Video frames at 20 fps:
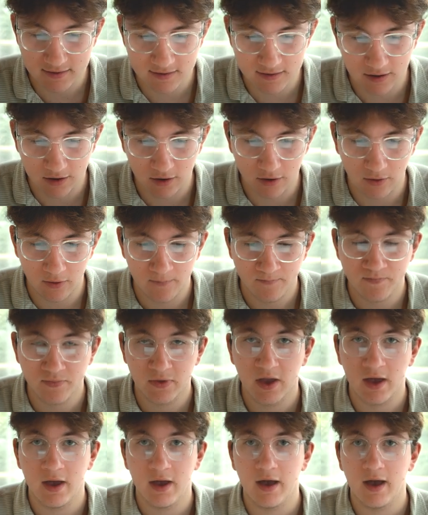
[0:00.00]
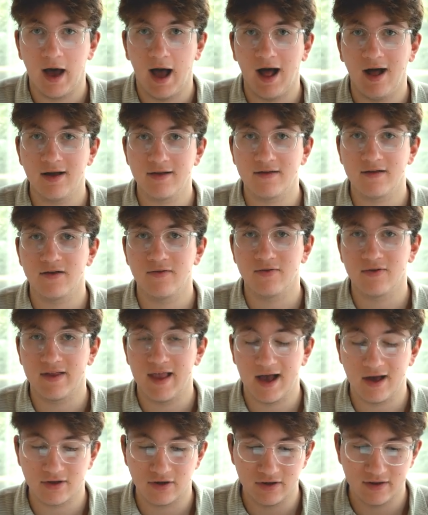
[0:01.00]
So I like to
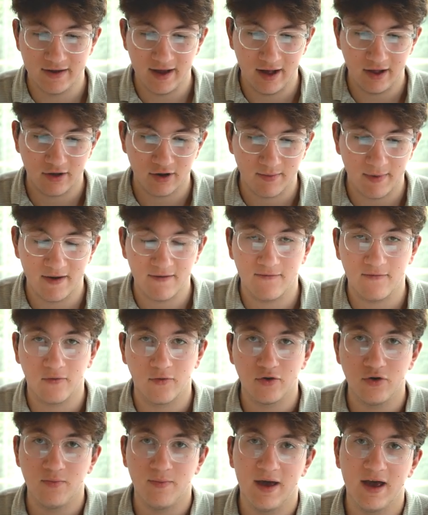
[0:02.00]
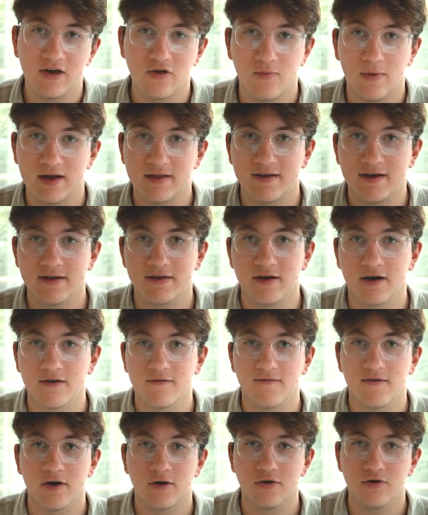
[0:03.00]
actually tailor my For You page, my TikTok
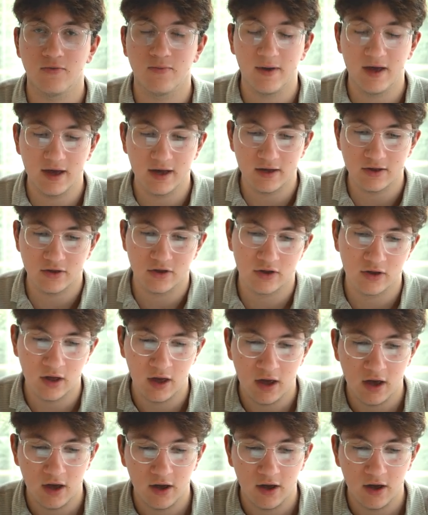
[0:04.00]
For You page